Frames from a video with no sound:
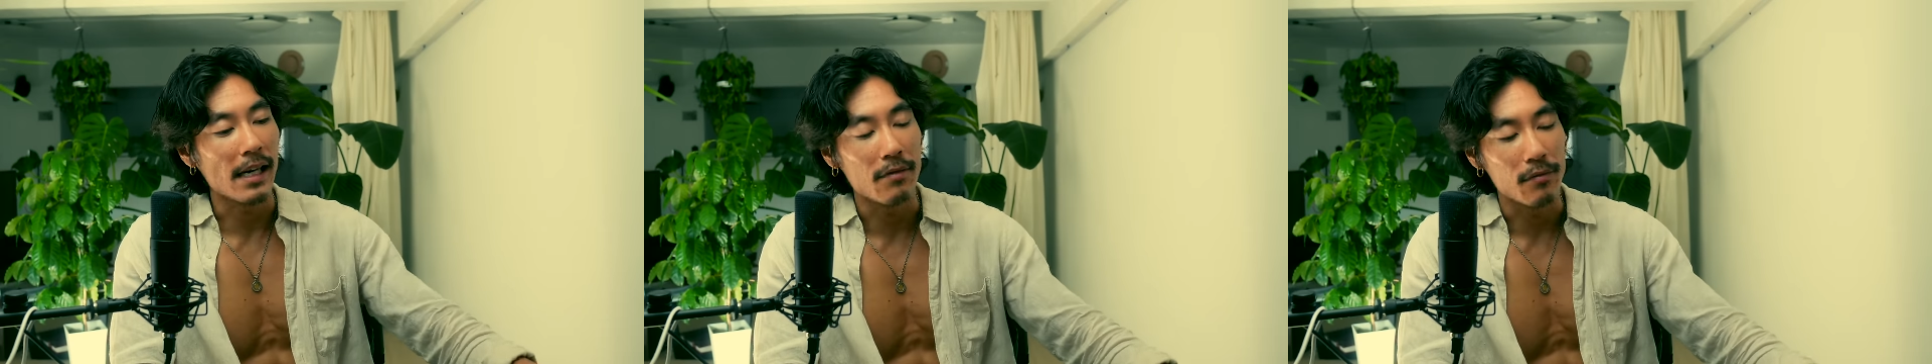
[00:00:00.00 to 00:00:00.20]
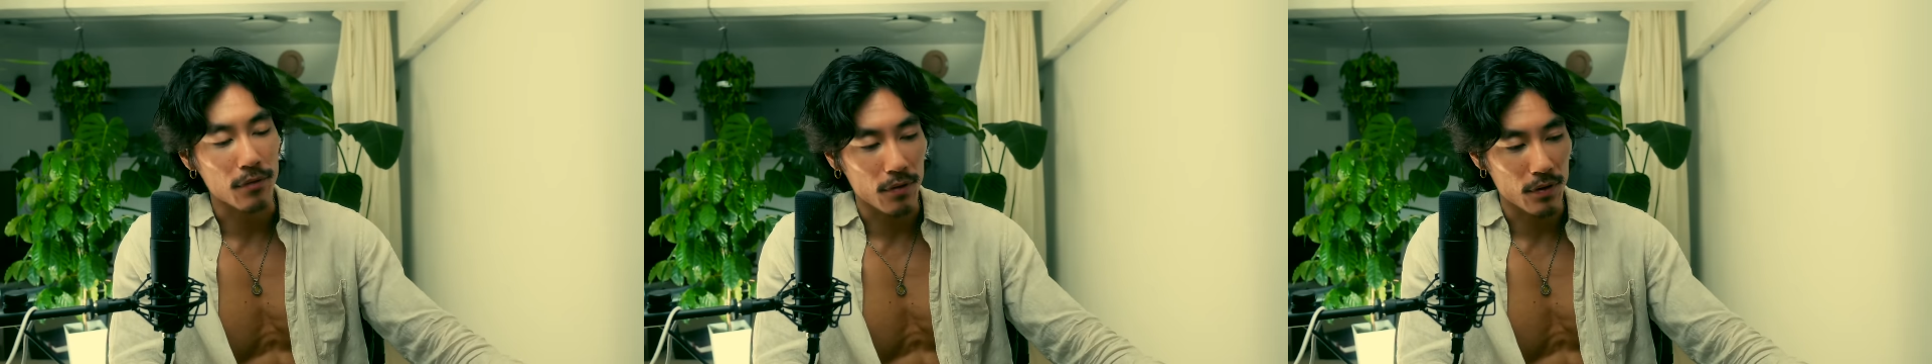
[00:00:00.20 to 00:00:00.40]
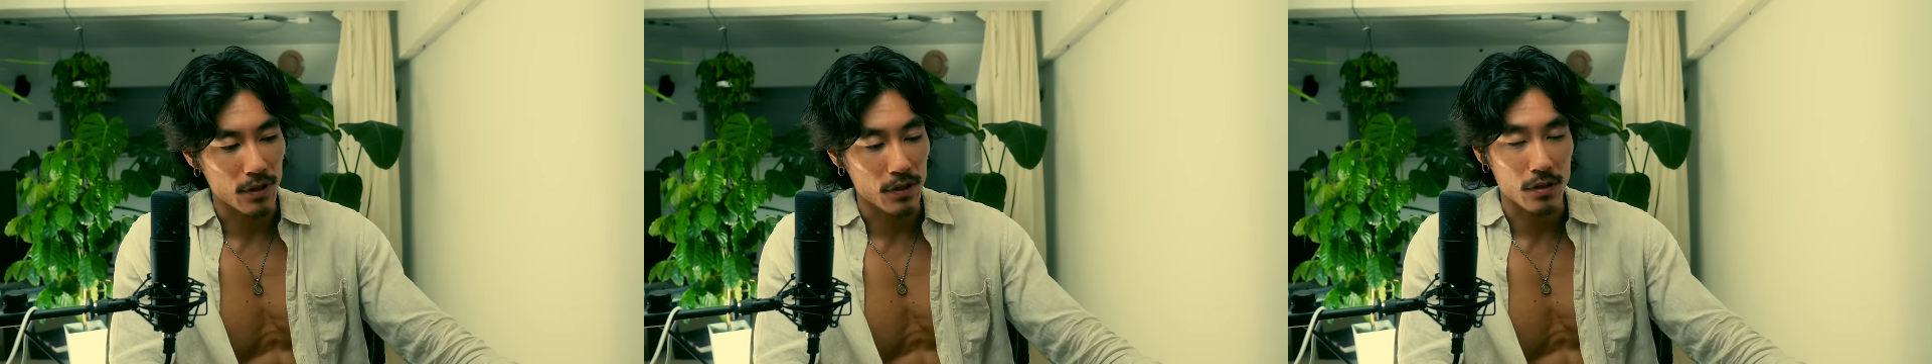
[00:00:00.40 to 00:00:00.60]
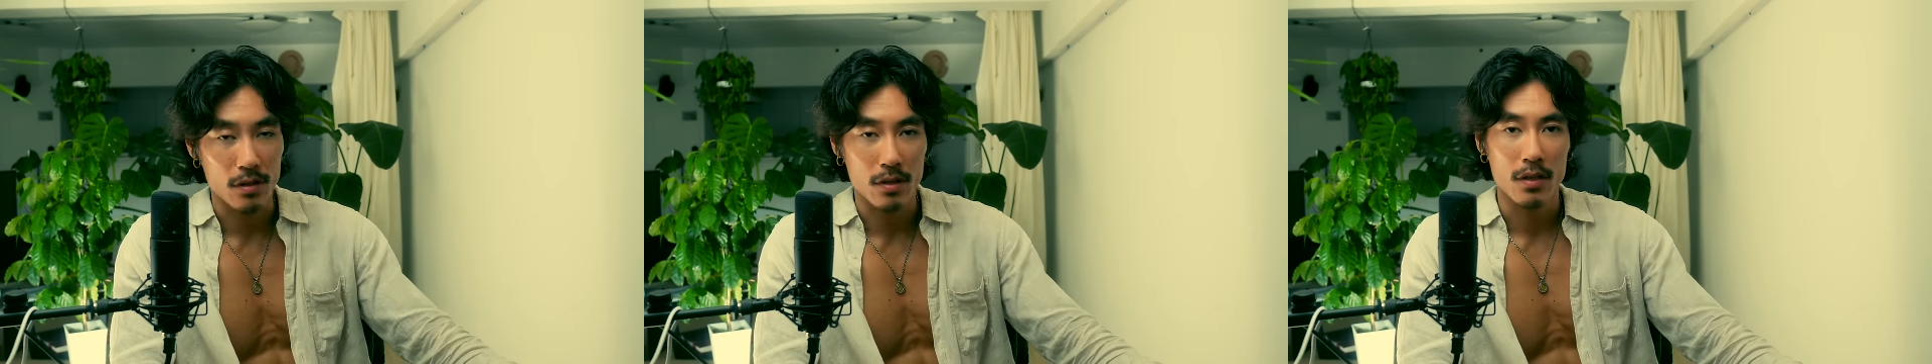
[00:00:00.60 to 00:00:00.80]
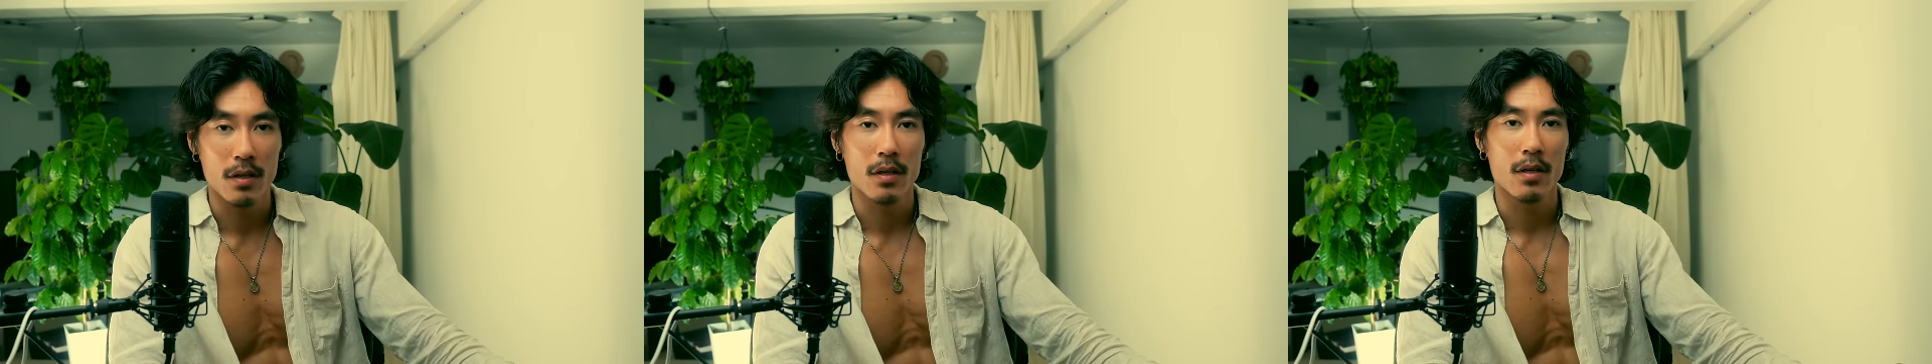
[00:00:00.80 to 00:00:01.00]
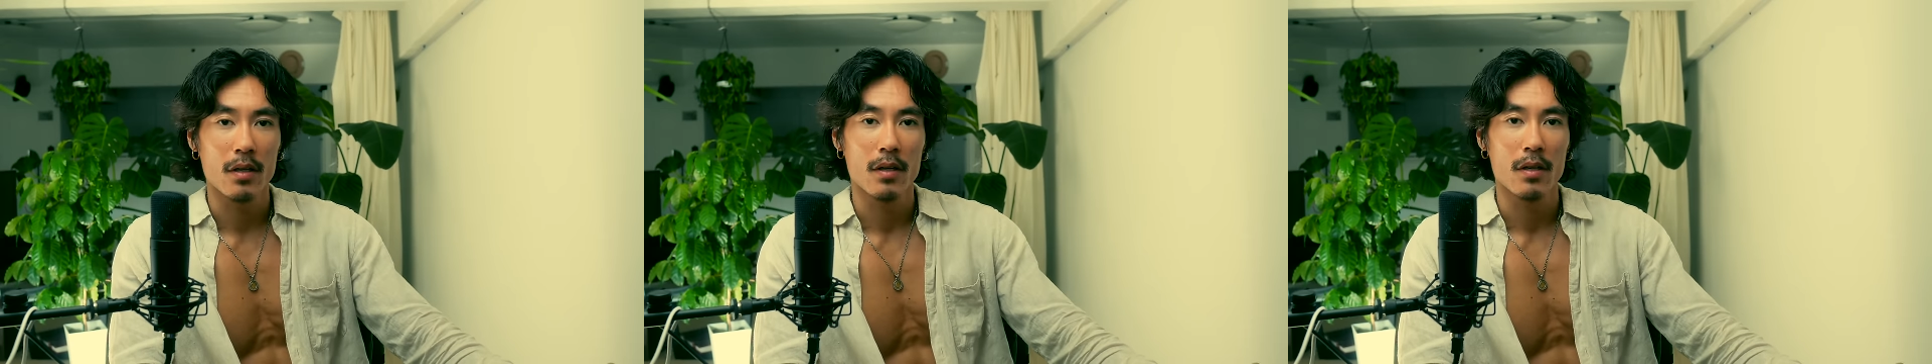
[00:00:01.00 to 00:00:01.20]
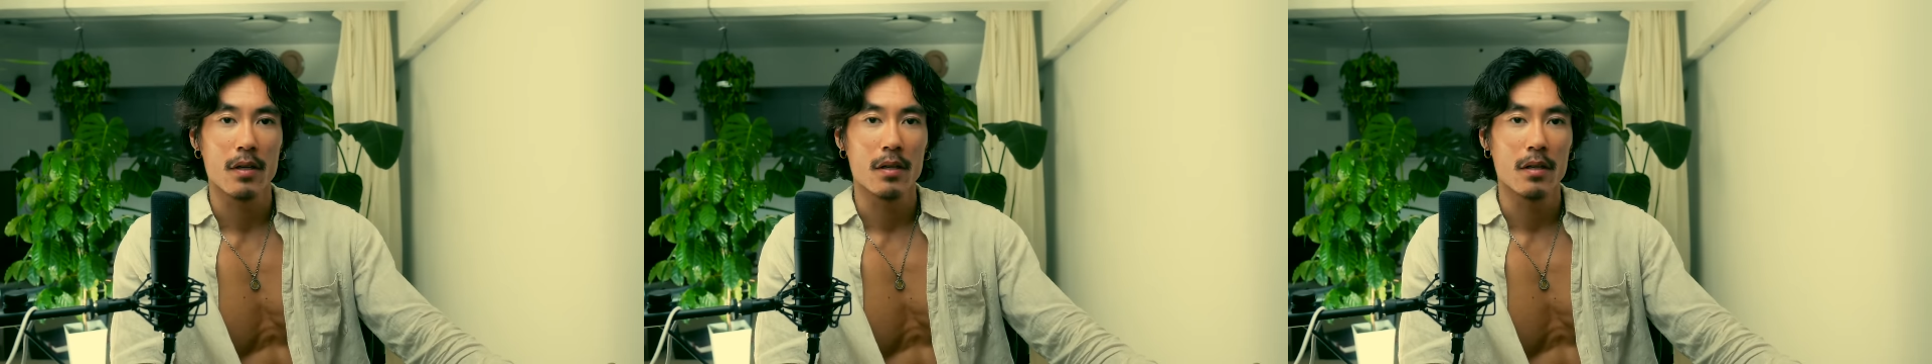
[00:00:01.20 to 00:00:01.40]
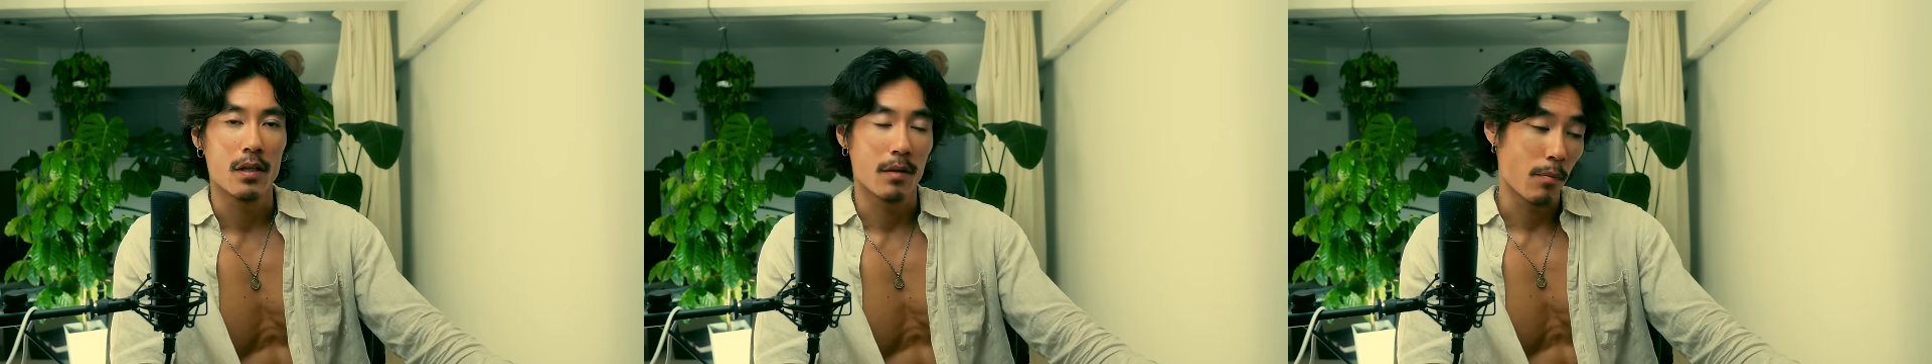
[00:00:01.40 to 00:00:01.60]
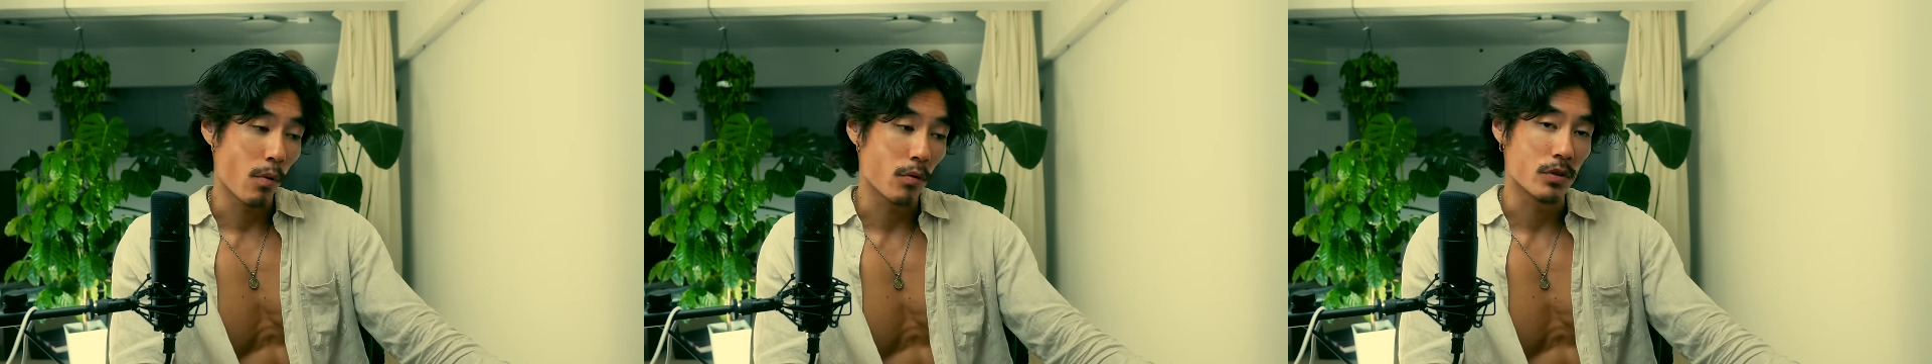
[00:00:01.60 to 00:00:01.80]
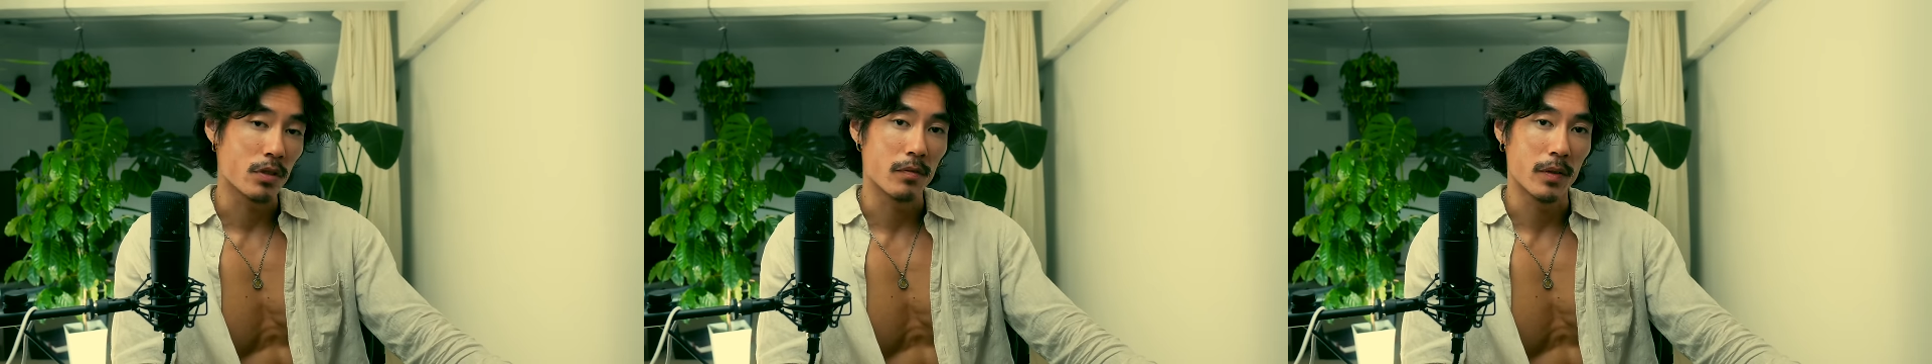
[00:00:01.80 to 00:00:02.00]
influence
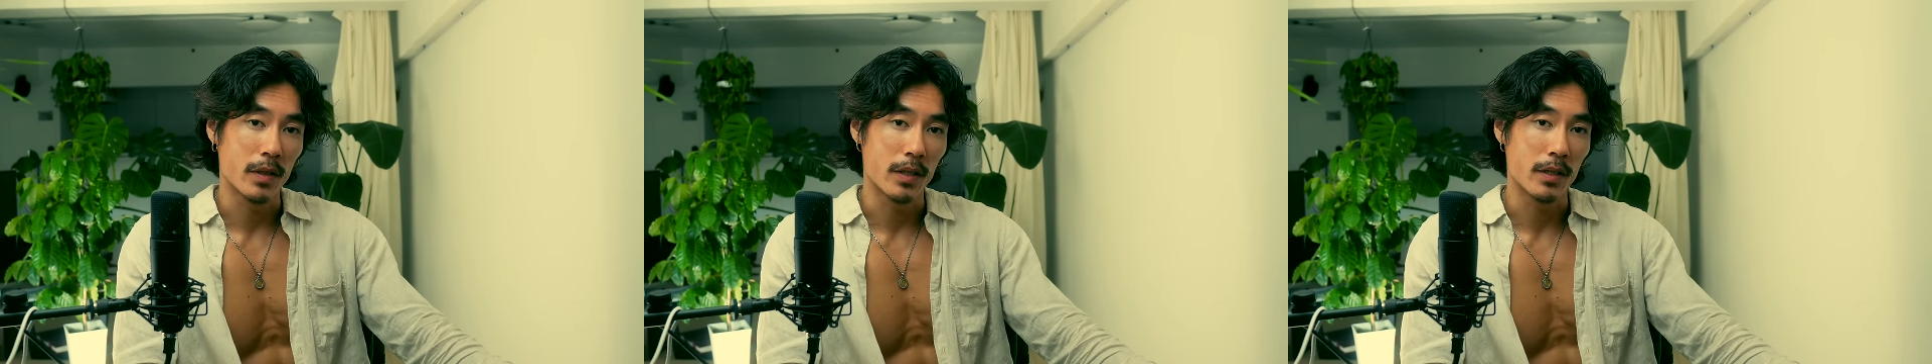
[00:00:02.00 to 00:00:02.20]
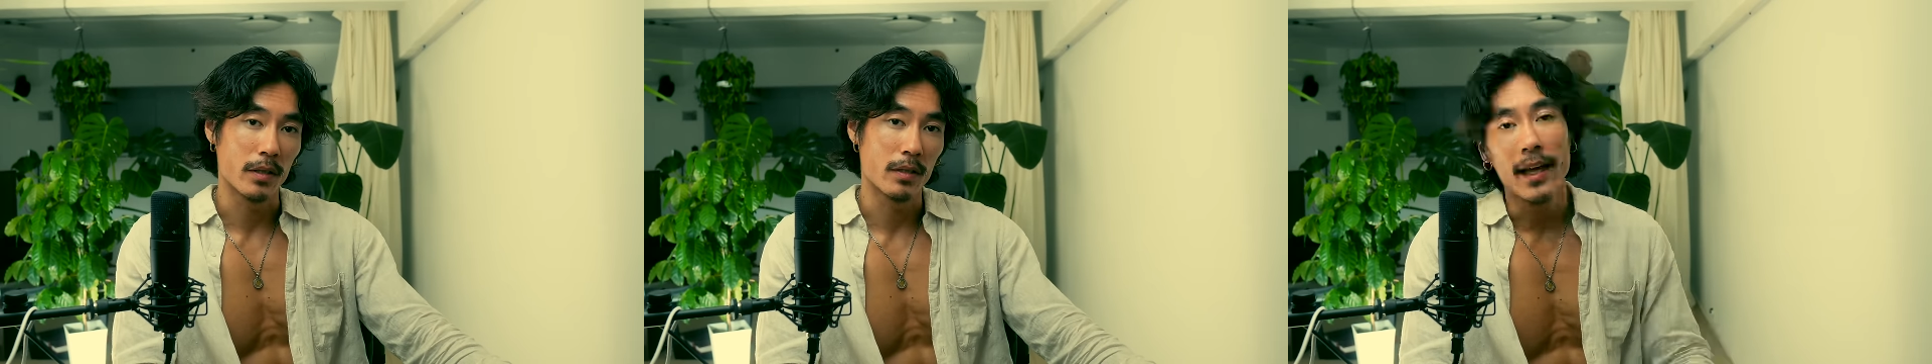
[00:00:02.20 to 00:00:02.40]
positively.